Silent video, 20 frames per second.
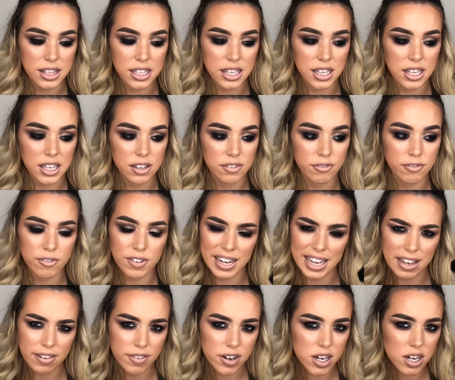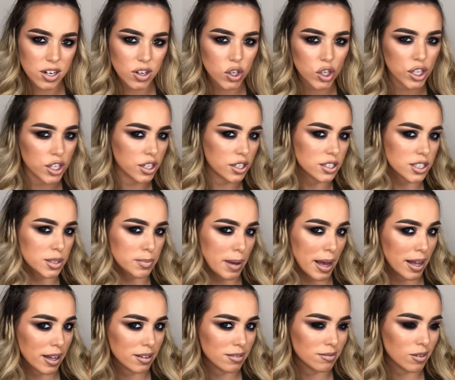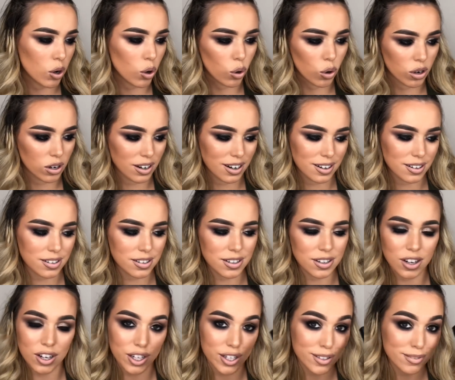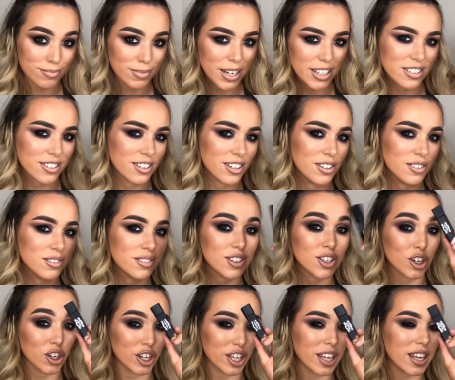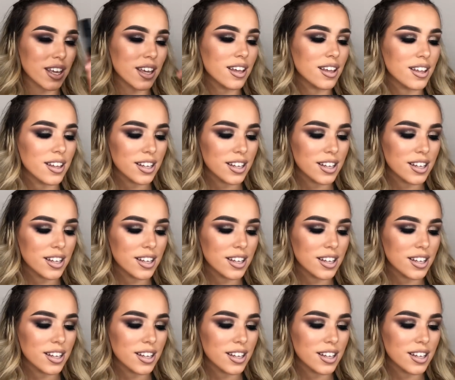the flavour or smell or colour, I don't know, cookie.